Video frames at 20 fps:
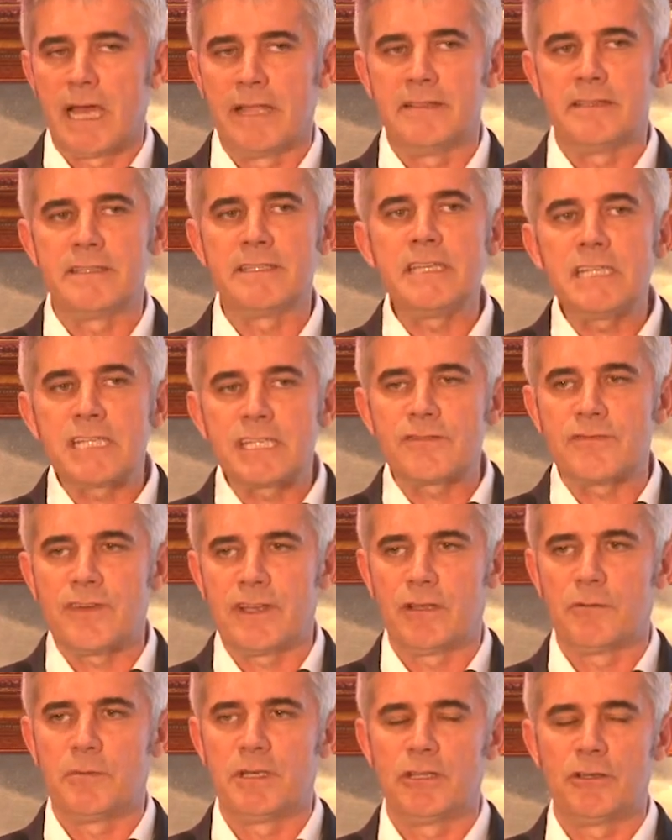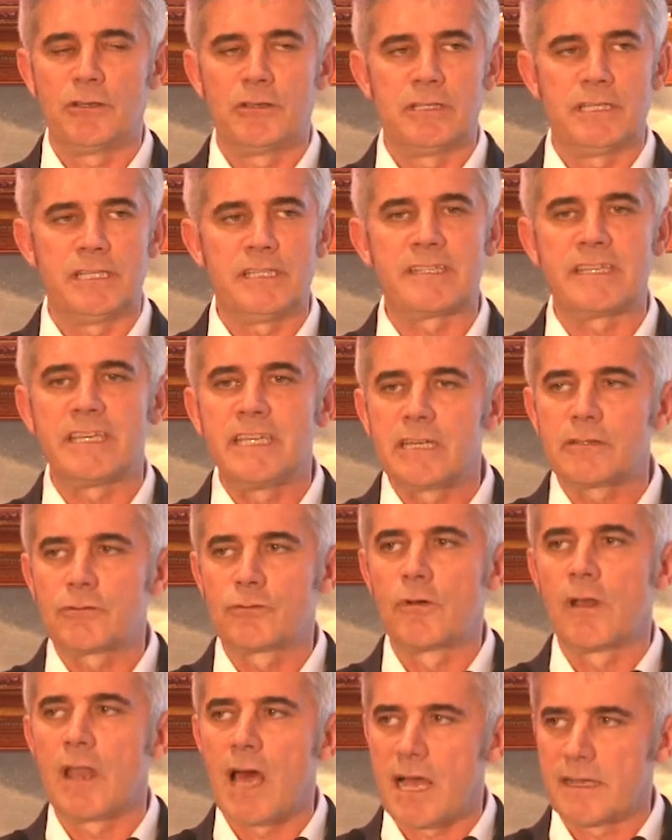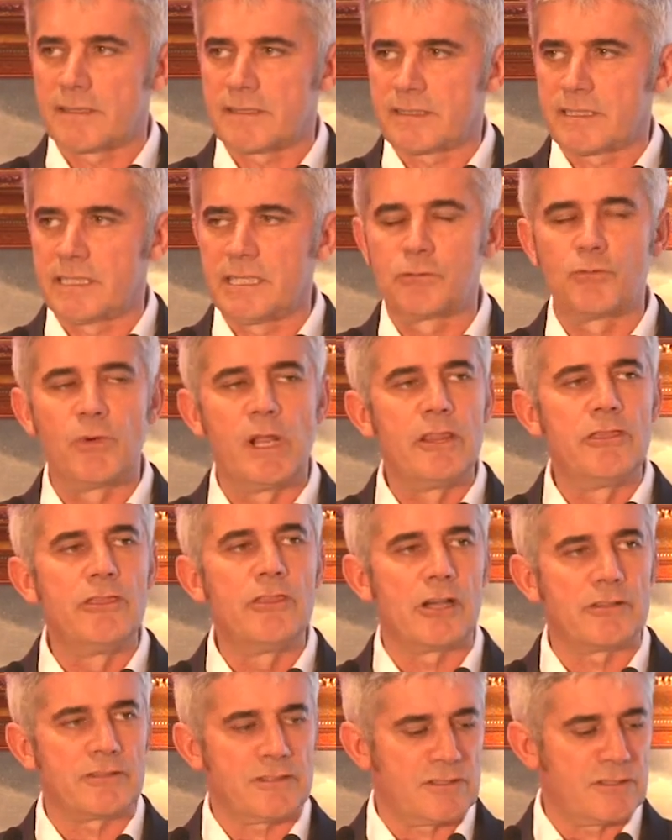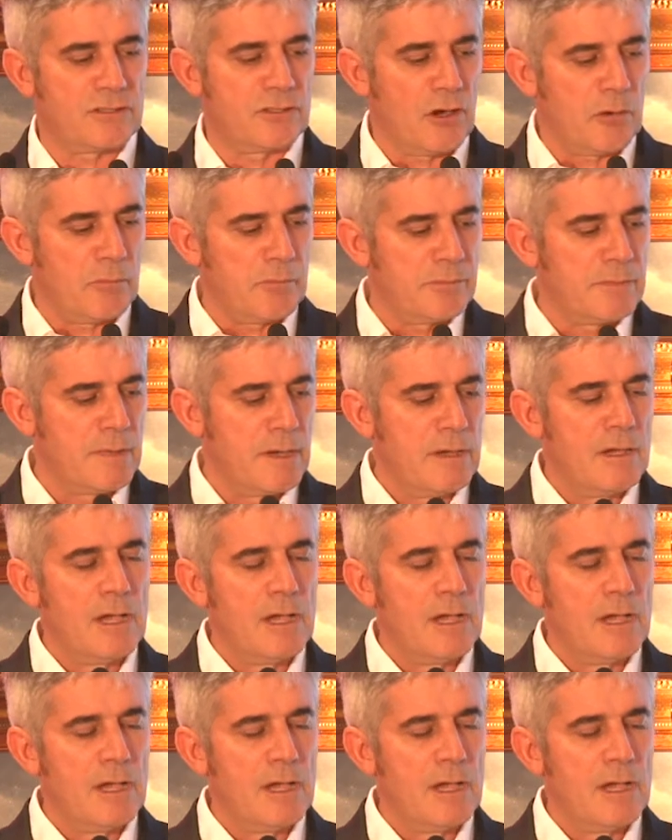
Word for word: And this phenomenon is here to last. It will not stop.